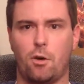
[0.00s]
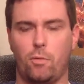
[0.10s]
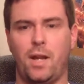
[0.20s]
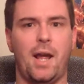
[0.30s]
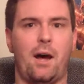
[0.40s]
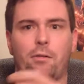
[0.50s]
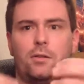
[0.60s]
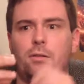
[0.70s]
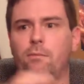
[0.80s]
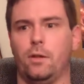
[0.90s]
weed
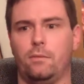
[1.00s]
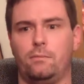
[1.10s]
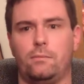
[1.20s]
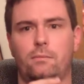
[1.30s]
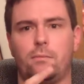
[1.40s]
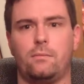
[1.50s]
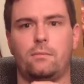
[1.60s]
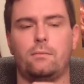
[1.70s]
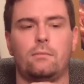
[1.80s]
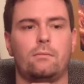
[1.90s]
out. You know,
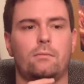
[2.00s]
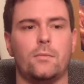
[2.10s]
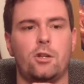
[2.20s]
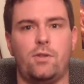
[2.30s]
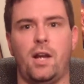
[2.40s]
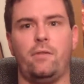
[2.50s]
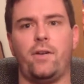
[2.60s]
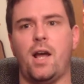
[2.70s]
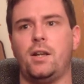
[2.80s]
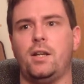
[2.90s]
try
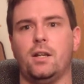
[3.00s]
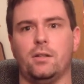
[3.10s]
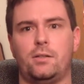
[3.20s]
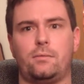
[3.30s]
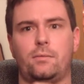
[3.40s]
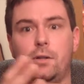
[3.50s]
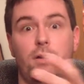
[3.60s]
different ideas.